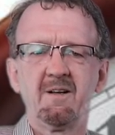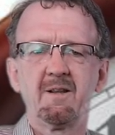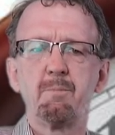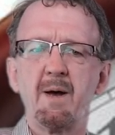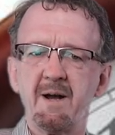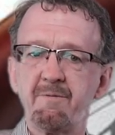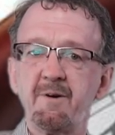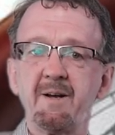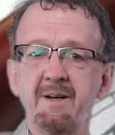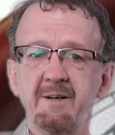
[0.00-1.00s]
The
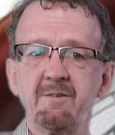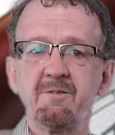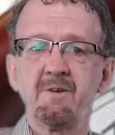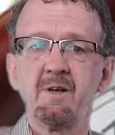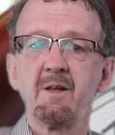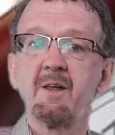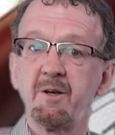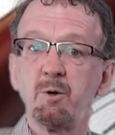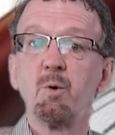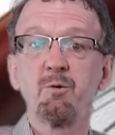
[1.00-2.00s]
benefit is that
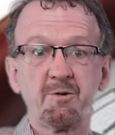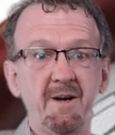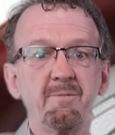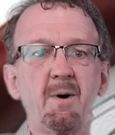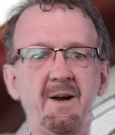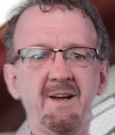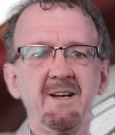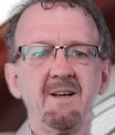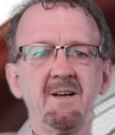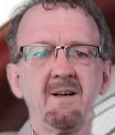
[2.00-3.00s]
you will save money,